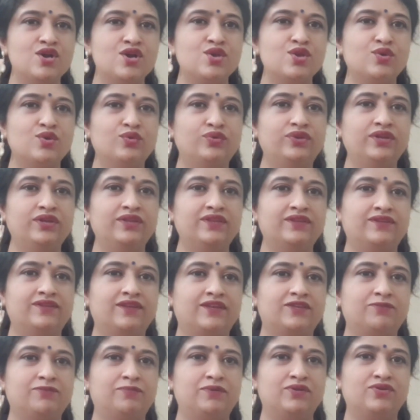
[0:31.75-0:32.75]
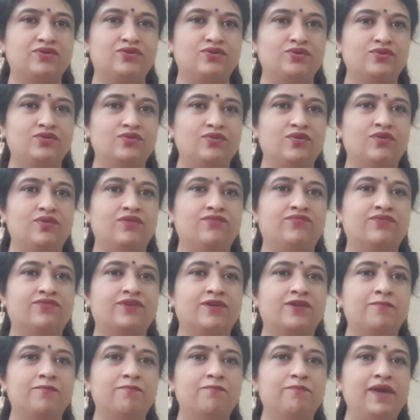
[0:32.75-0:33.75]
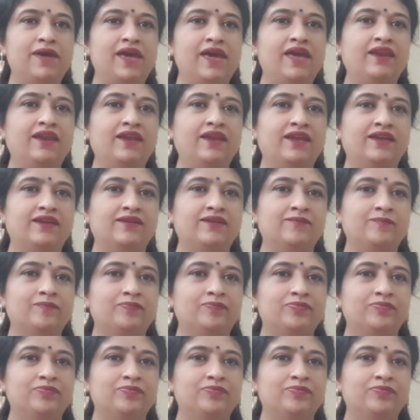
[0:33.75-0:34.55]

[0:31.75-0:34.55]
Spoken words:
using this expression of comparing